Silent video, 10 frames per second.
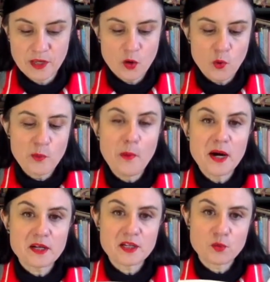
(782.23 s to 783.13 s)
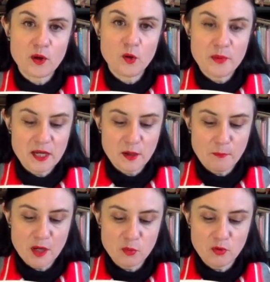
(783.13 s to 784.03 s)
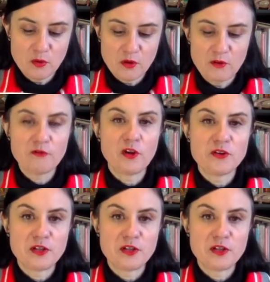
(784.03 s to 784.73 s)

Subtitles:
We might as well be in a bubble, floating